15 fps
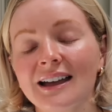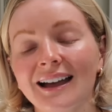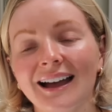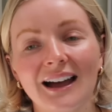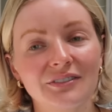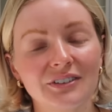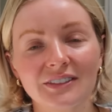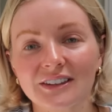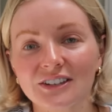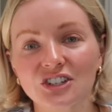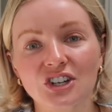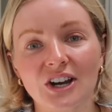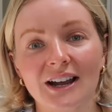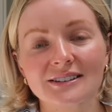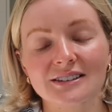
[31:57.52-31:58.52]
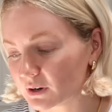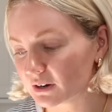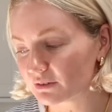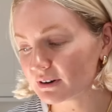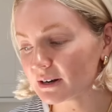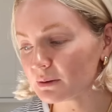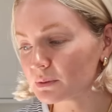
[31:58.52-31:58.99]
having these chats. I
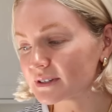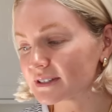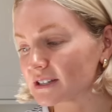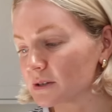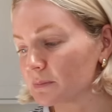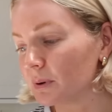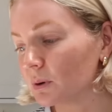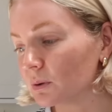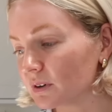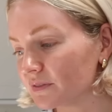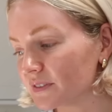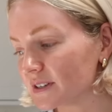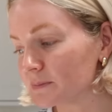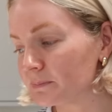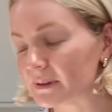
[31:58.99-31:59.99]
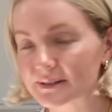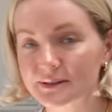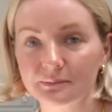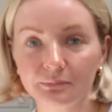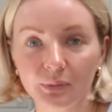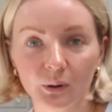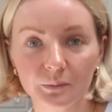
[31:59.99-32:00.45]
really wanted to put all of these bits
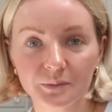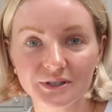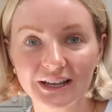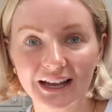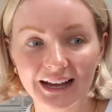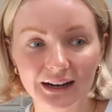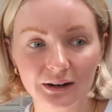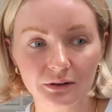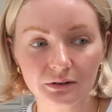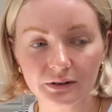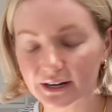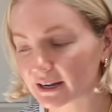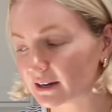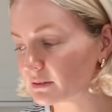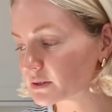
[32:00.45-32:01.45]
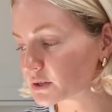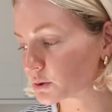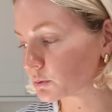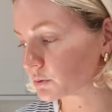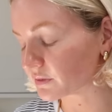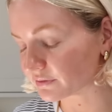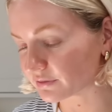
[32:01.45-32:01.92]
and bobs out now and
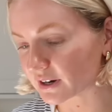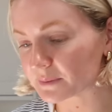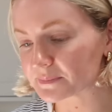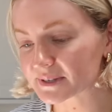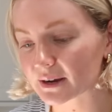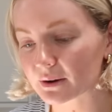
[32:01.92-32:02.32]
sort the frames